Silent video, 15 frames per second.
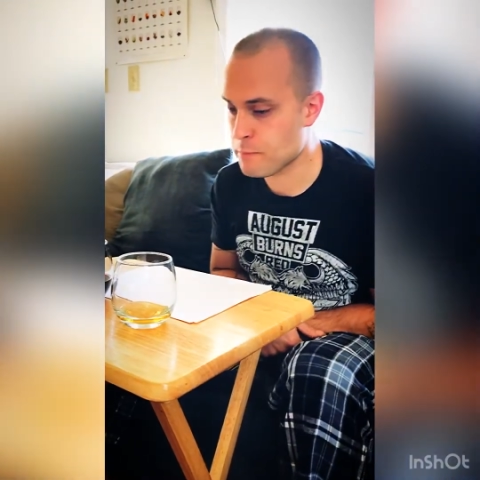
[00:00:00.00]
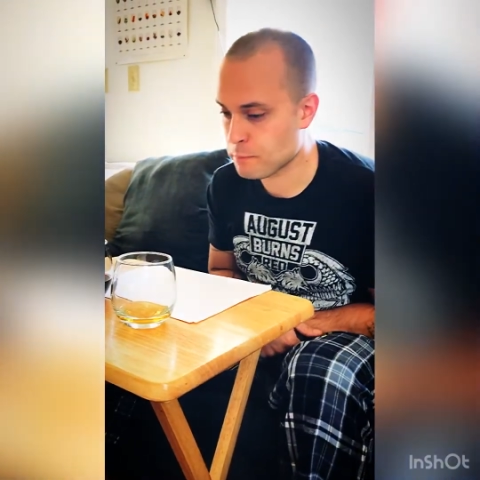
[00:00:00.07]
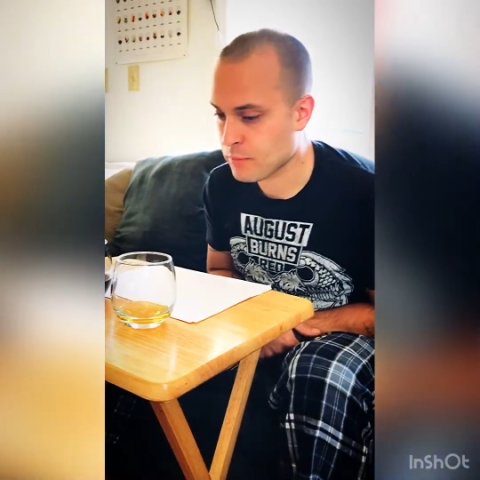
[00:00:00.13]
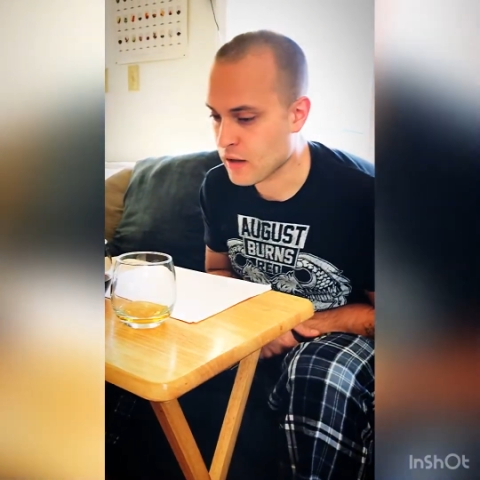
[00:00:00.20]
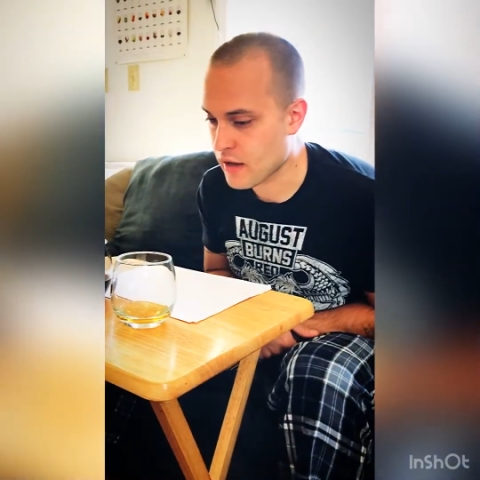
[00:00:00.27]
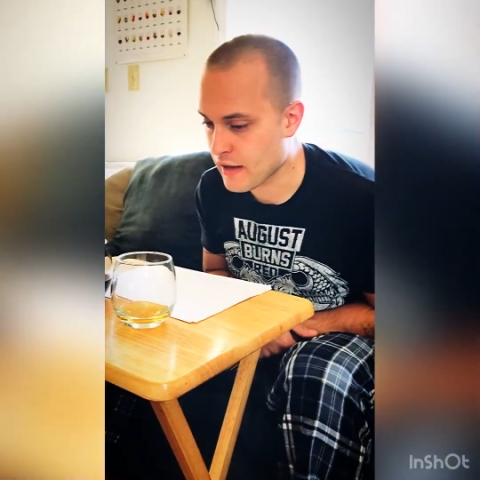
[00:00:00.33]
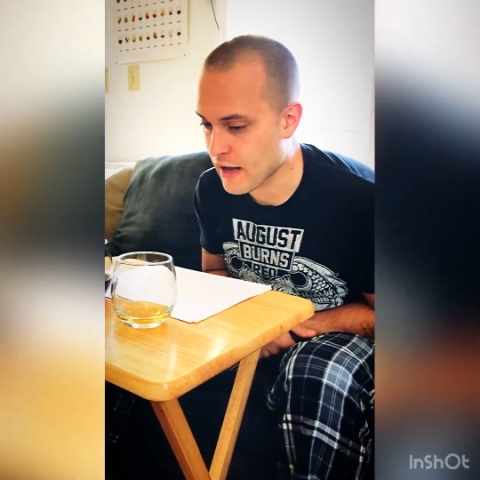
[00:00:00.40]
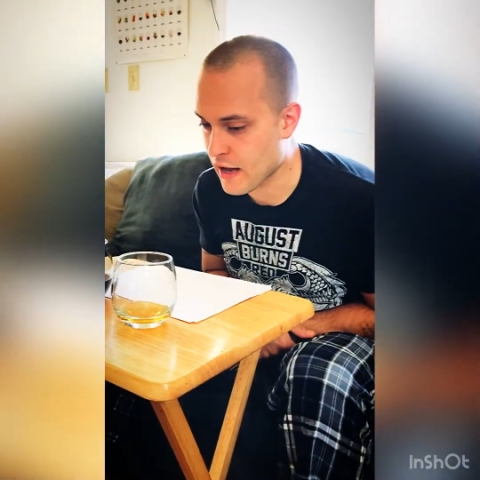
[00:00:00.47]

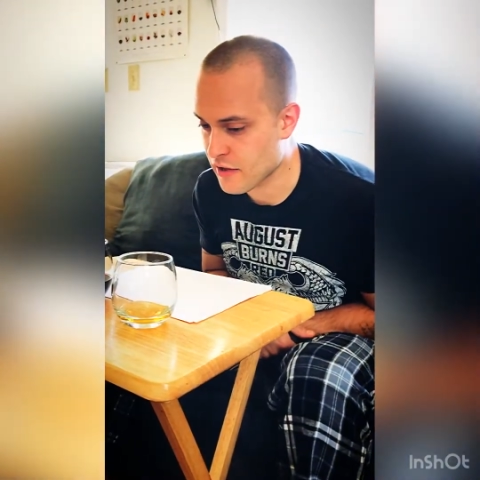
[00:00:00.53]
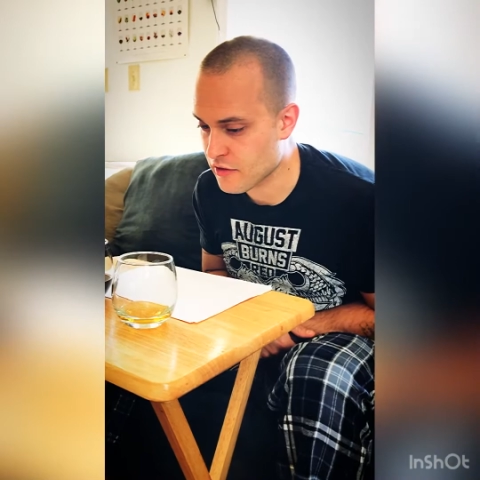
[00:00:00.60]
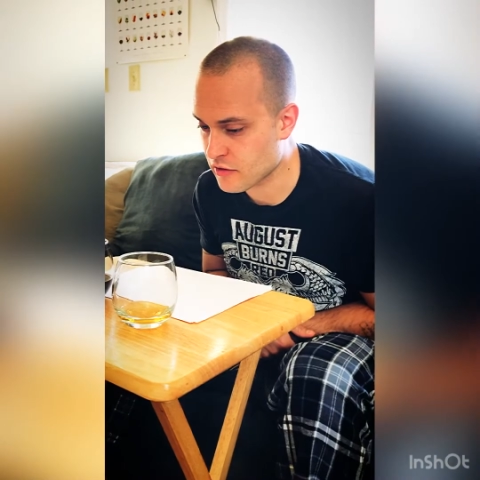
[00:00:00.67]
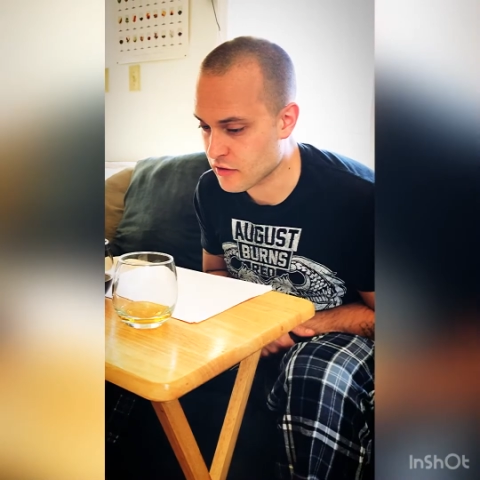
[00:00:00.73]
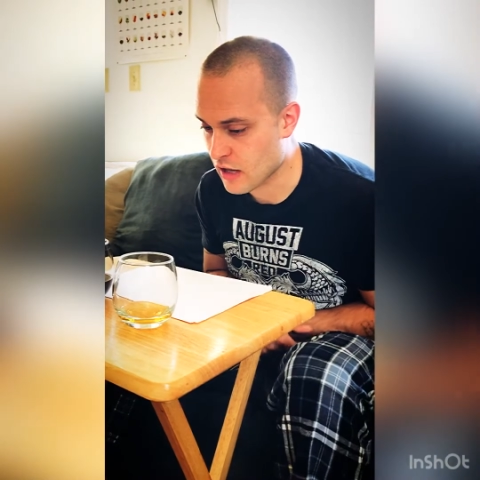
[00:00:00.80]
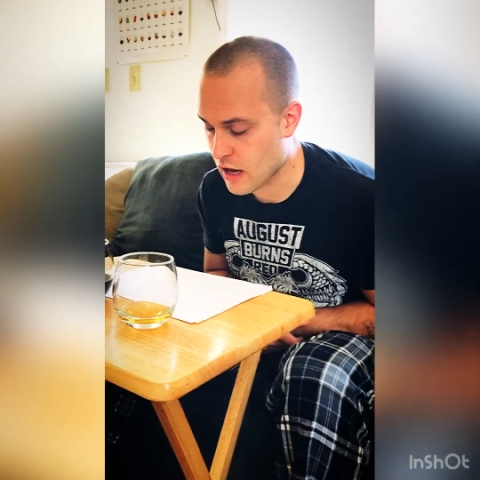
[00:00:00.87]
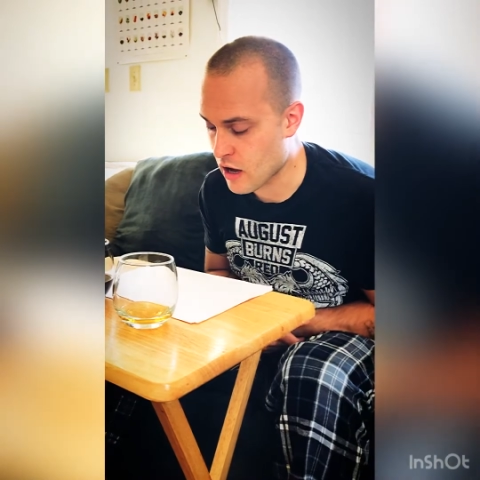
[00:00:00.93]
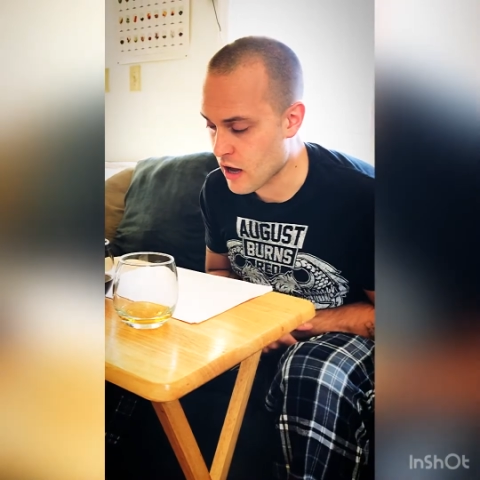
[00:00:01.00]
Yeah, I think the
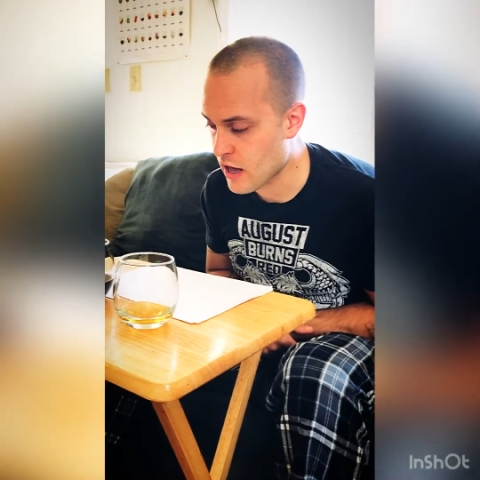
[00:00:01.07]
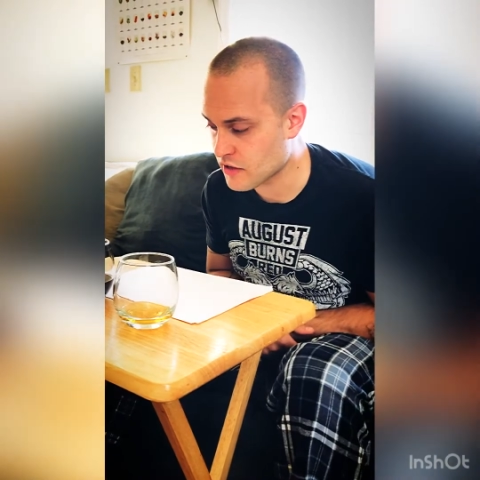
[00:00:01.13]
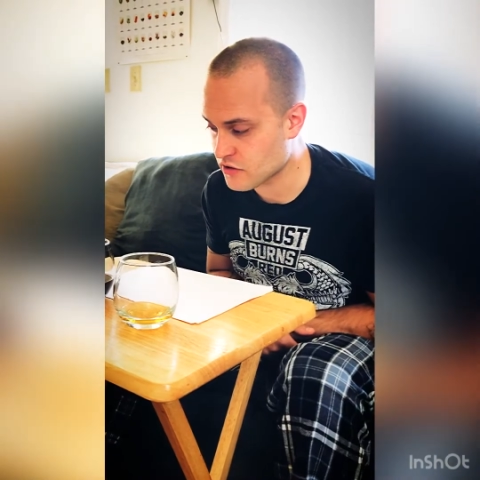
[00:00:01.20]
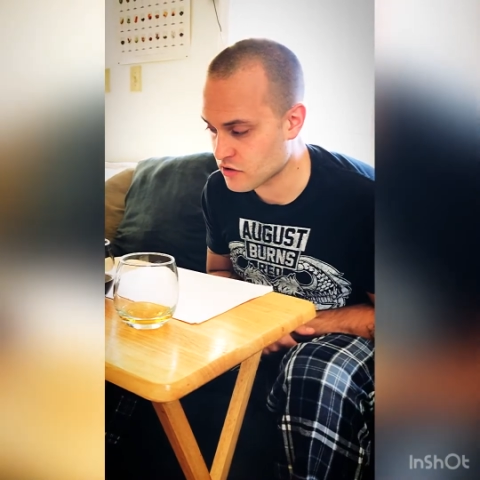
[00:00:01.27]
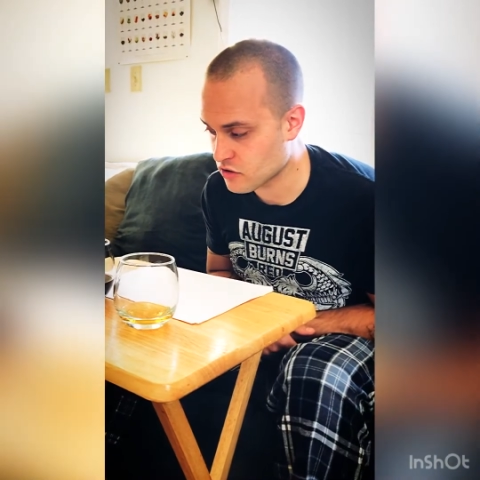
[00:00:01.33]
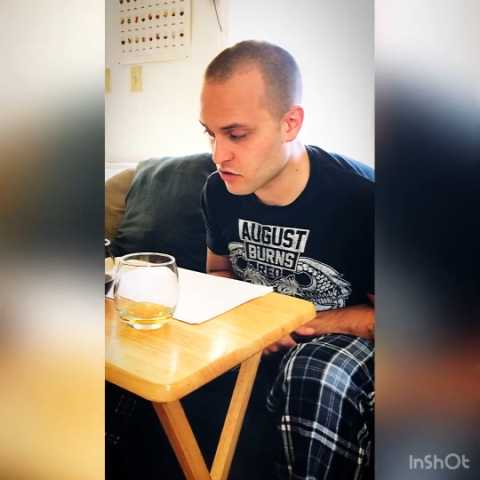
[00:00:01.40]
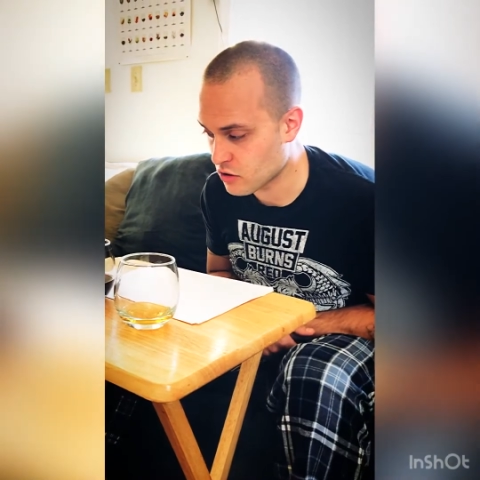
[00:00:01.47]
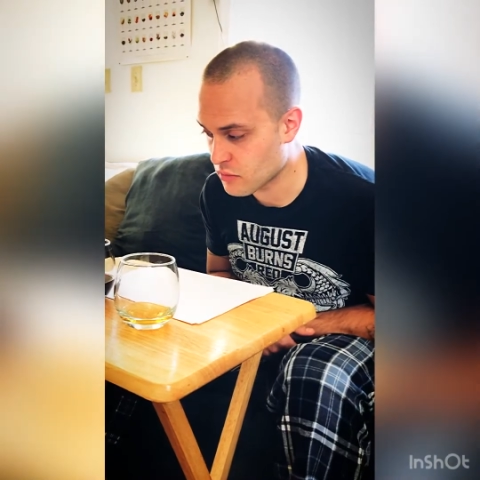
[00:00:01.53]
acid's a
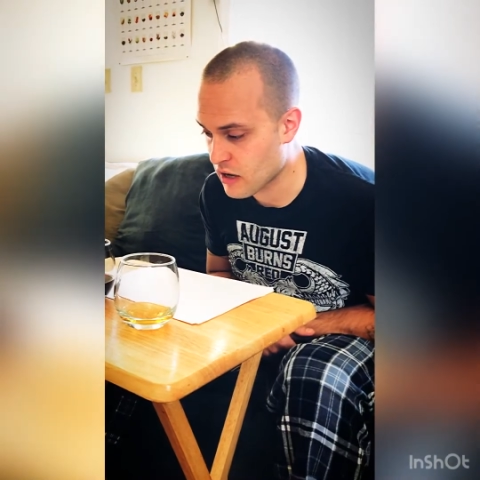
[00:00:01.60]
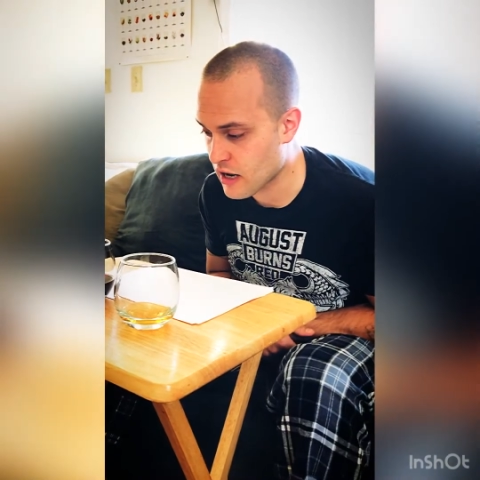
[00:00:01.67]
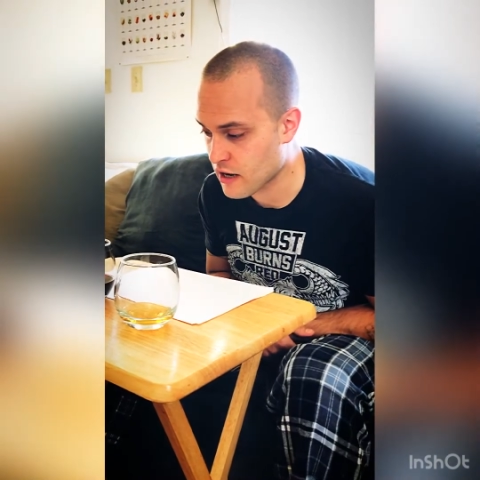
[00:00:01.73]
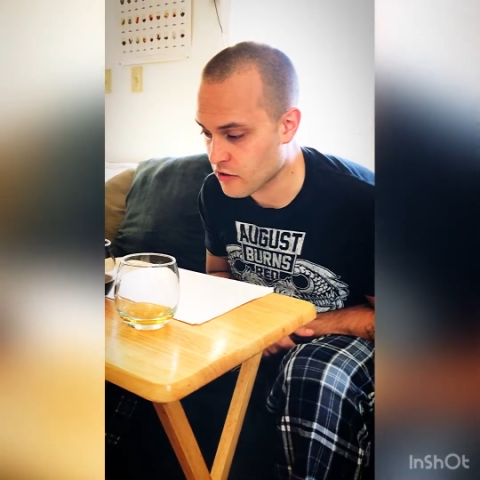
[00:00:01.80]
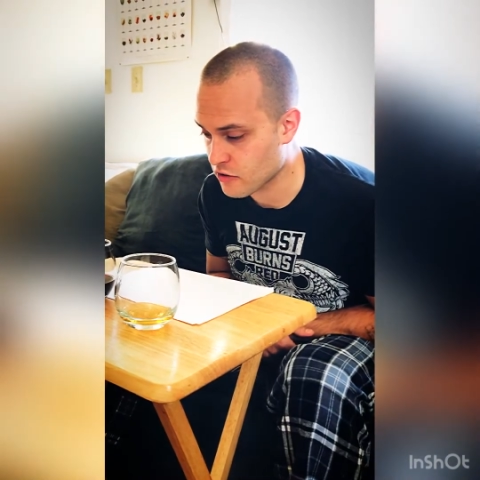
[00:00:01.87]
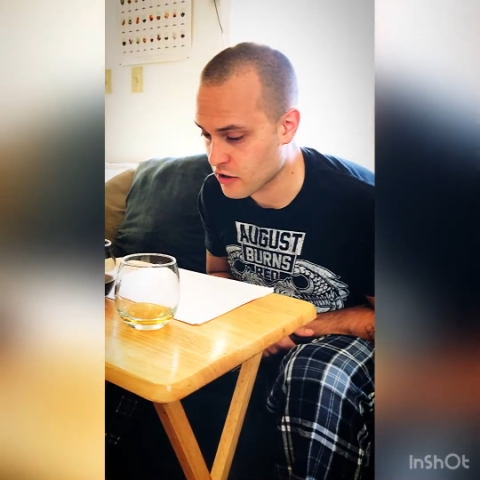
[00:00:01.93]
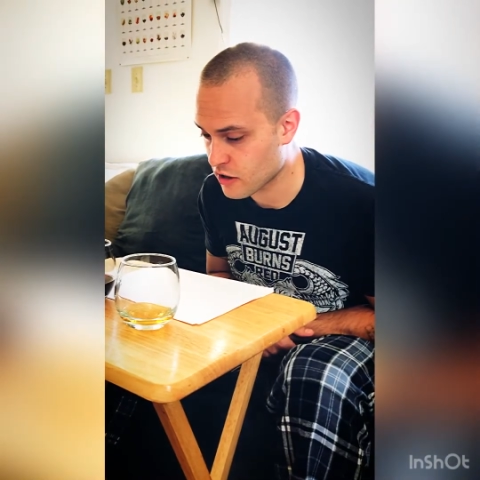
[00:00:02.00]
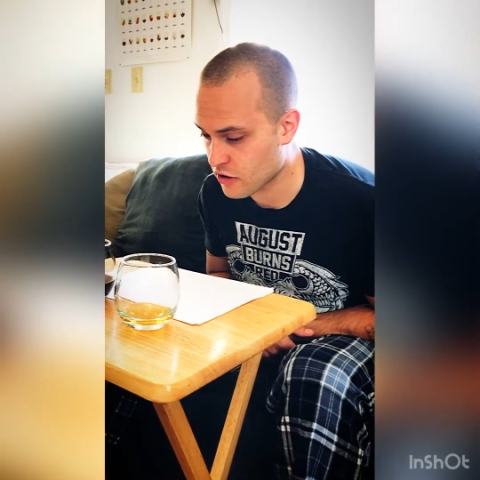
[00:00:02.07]
little bit higher than
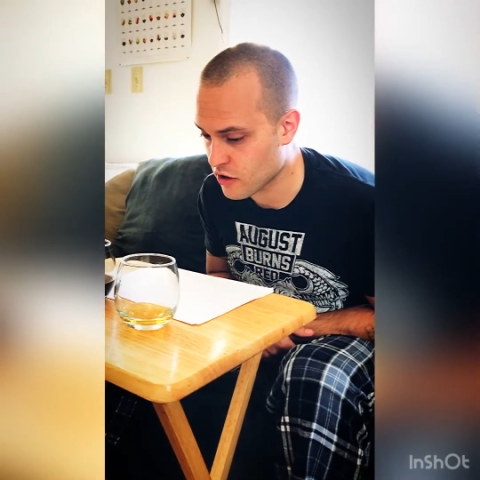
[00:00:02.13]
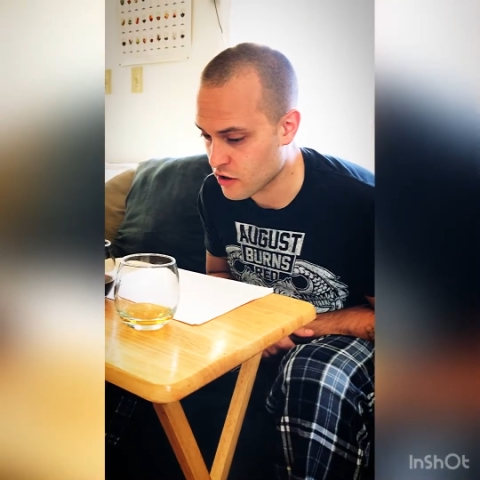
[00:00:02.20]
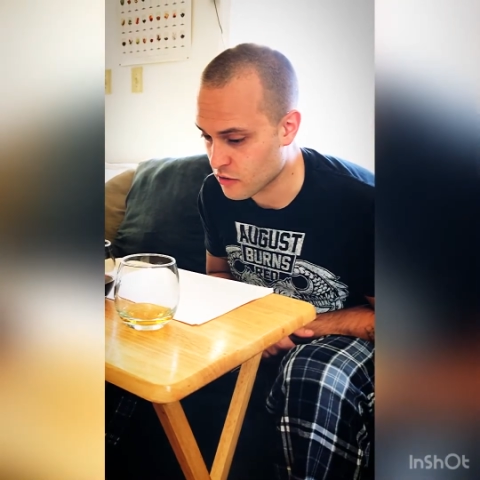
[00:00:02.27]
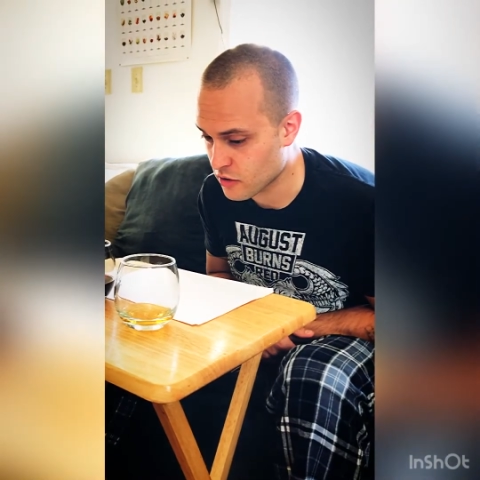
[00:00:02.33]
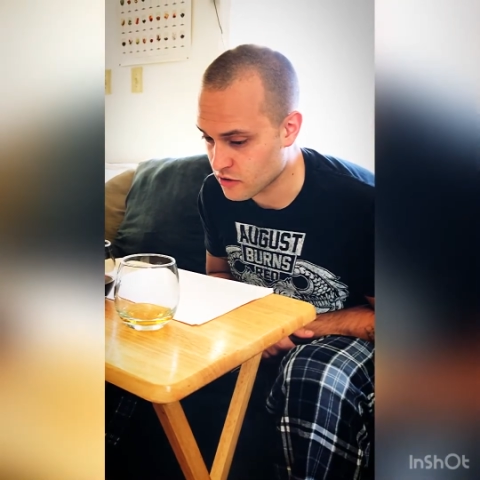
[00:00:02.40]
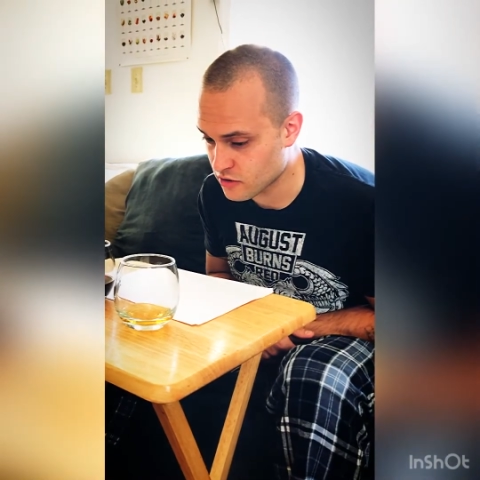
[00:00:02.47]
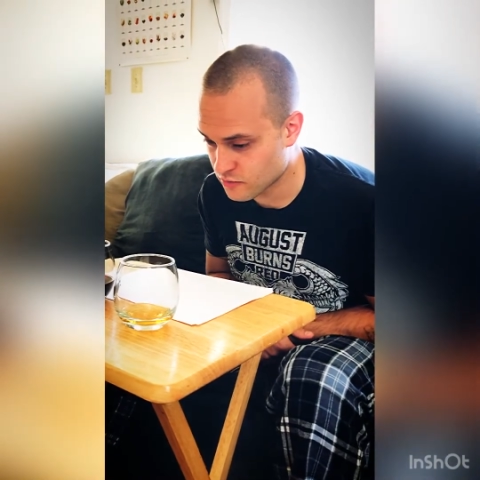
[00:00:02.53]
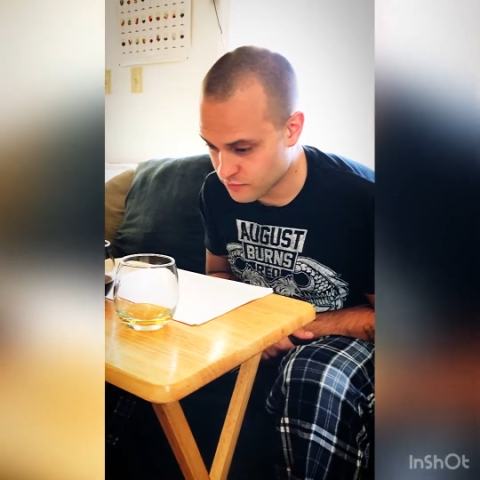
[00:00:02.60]
I thought it was.